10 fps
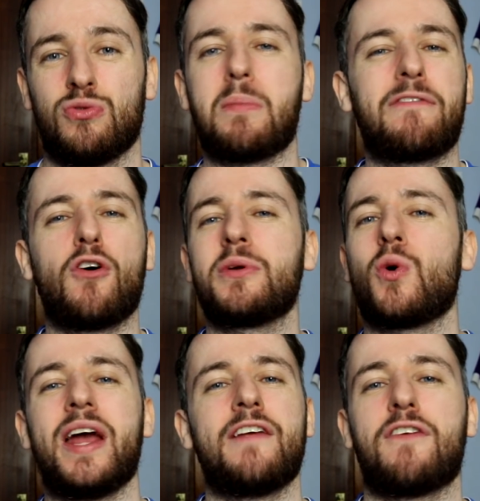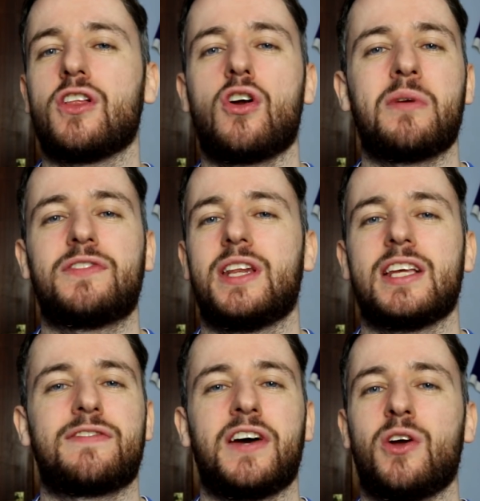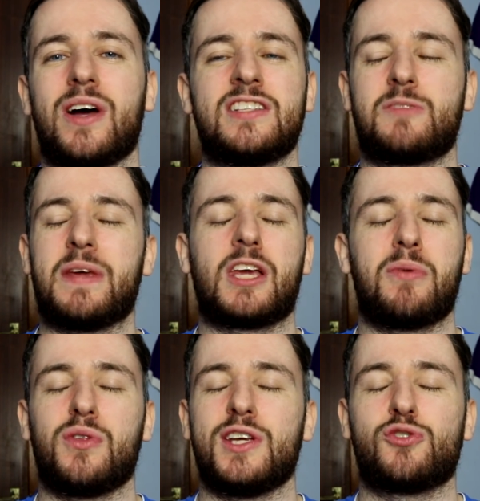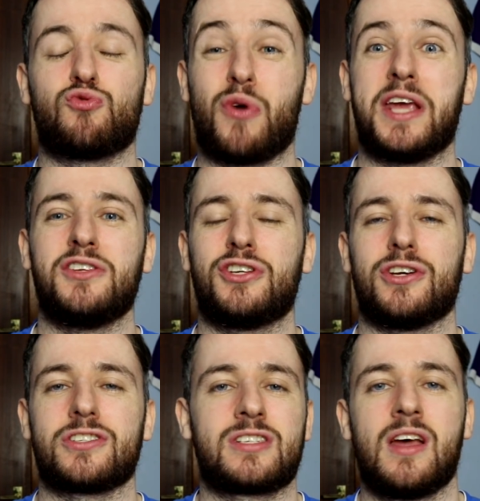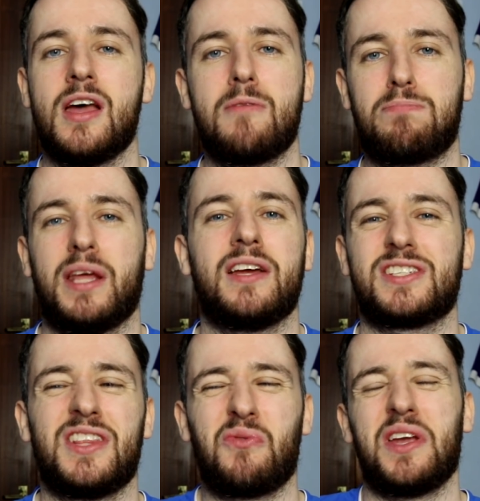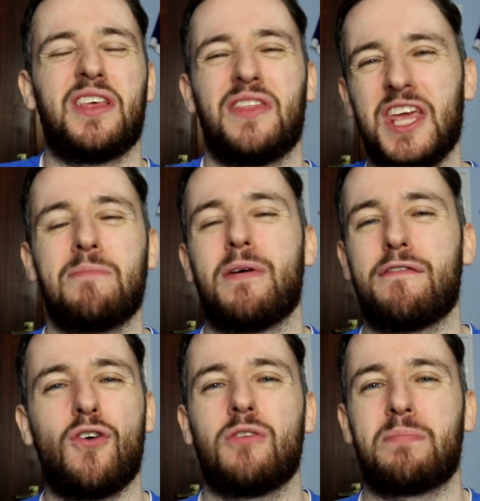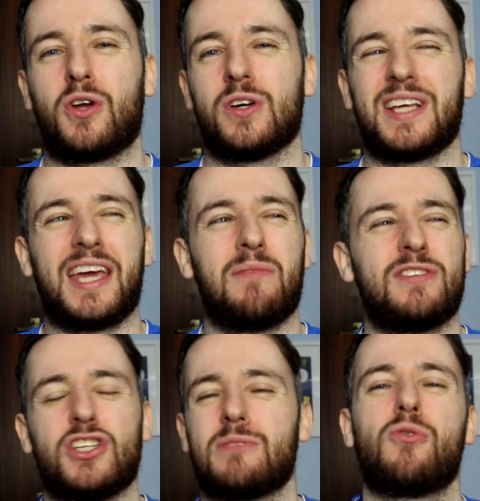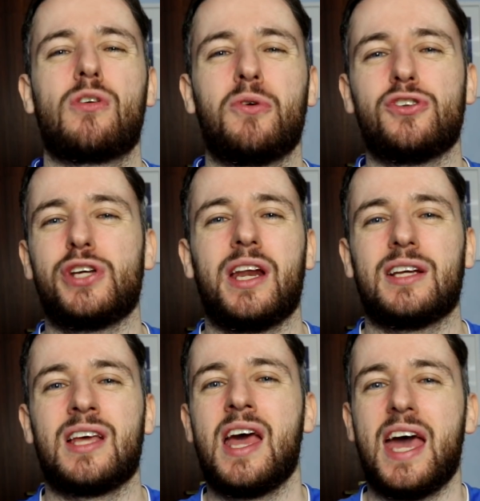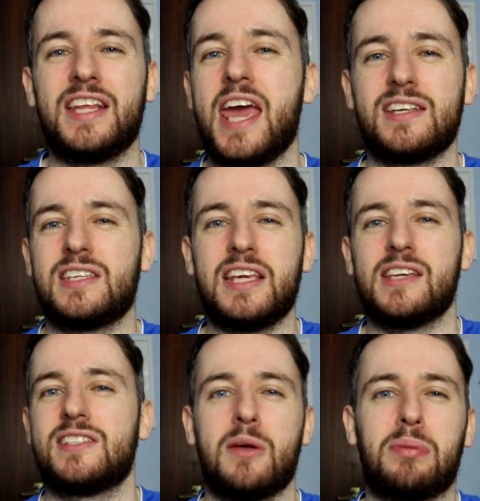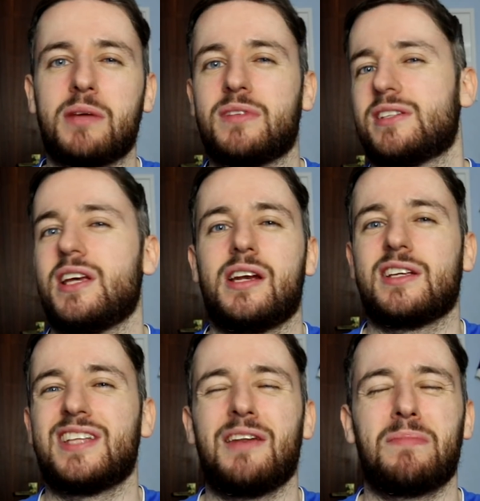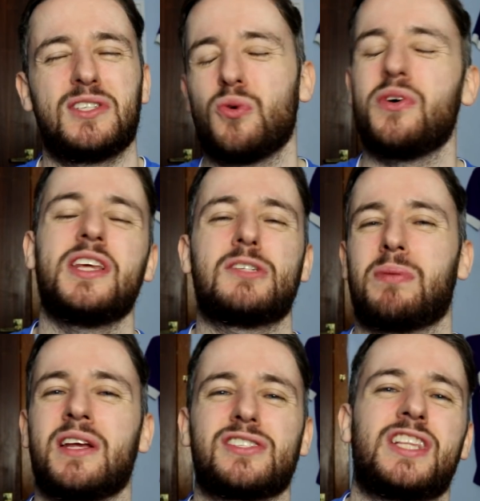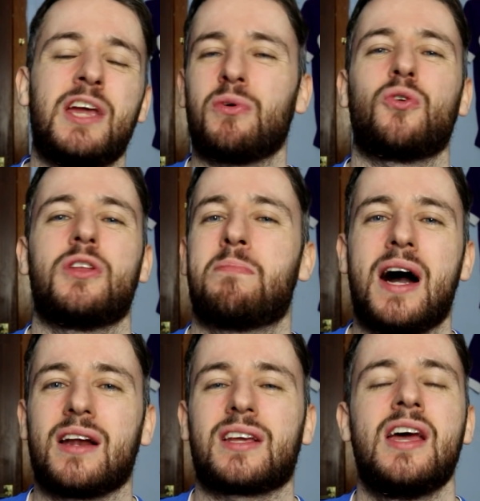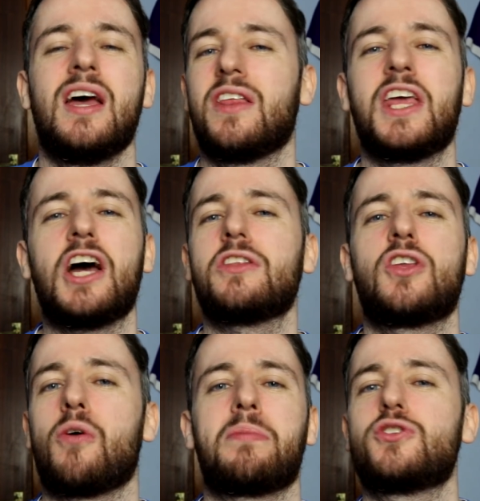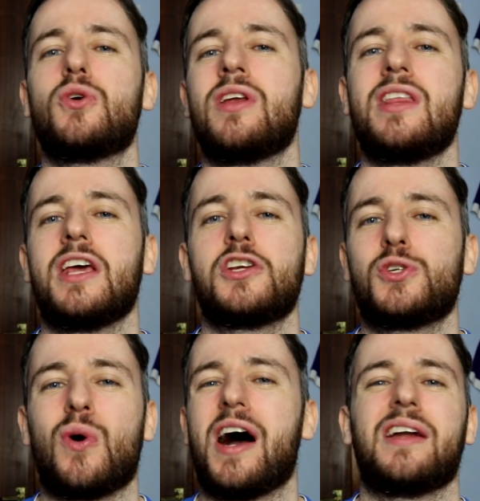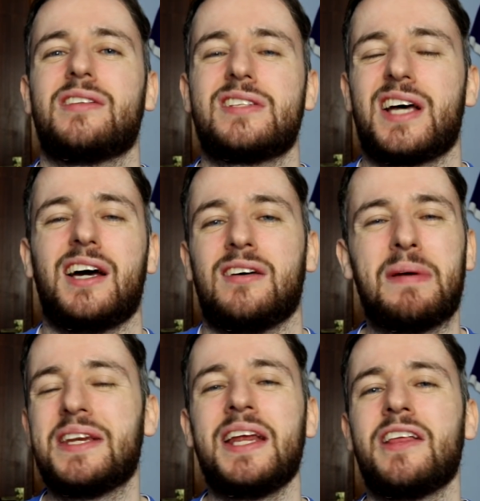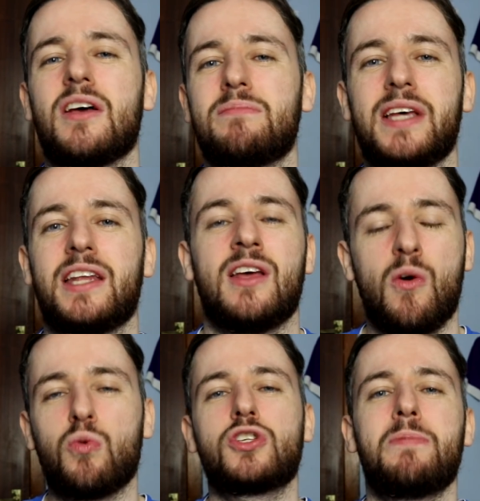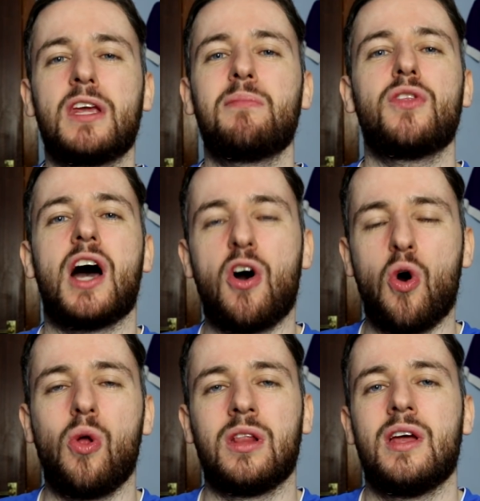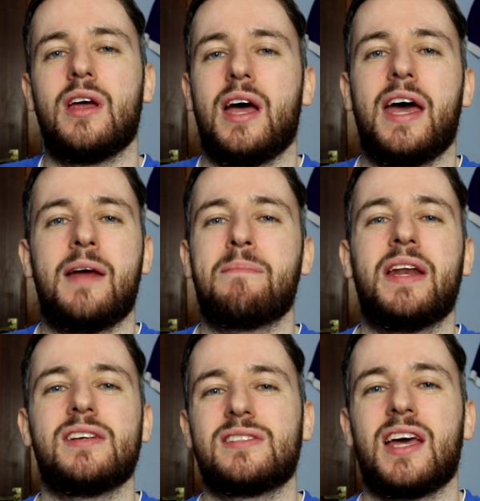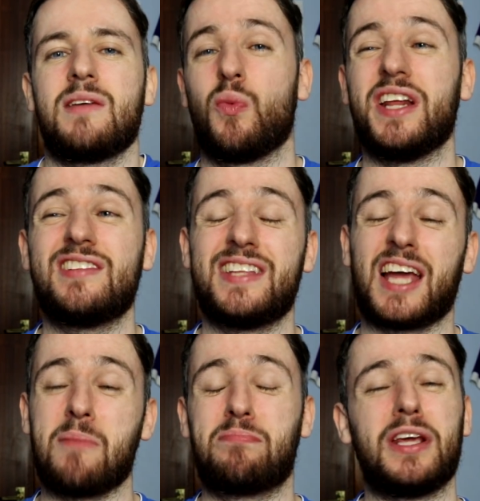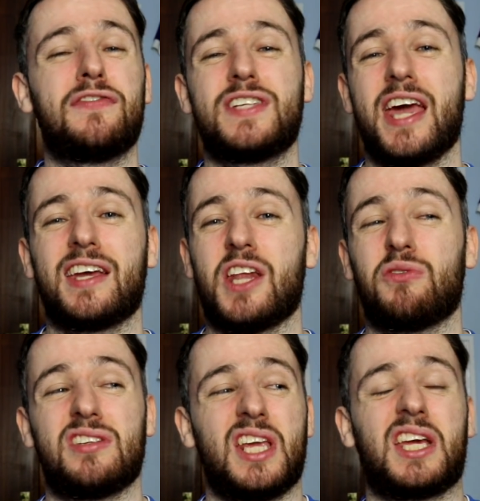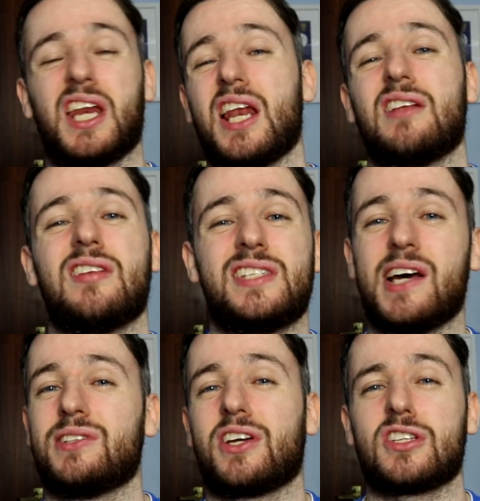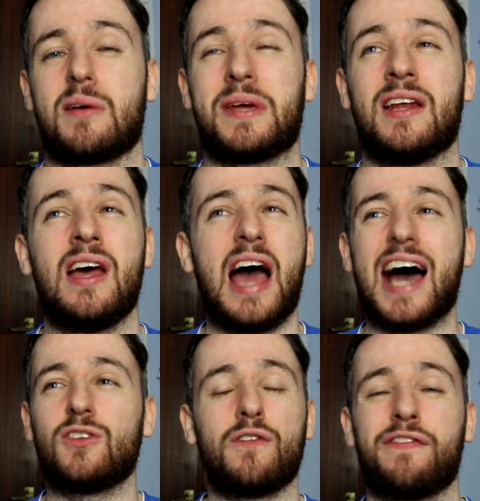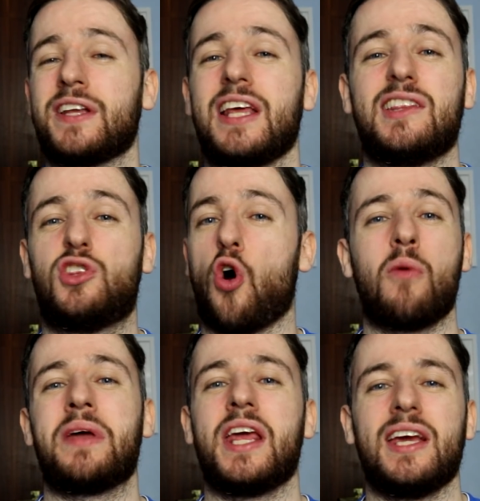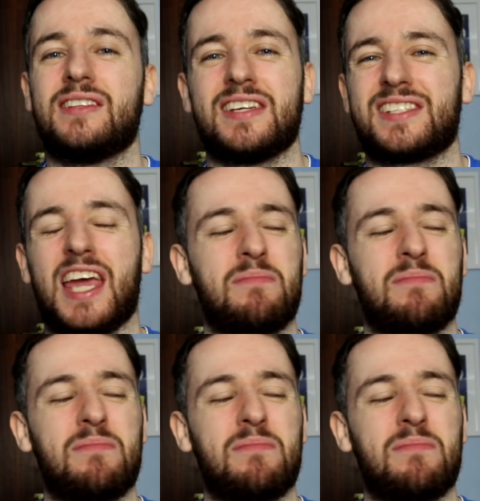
But before we go any further on with today's video and speak about these Rangers players and the way that they perform because again we just spoke about Gerrard and yes he is to blame to a certain extent but so are these players they were on the park they had the opportunity there to show heart and desire but none of them did we'll speak about that all in a minute's time. We need to take a brief second out to say credit to Celtic because I mean I don't think they dominated this game.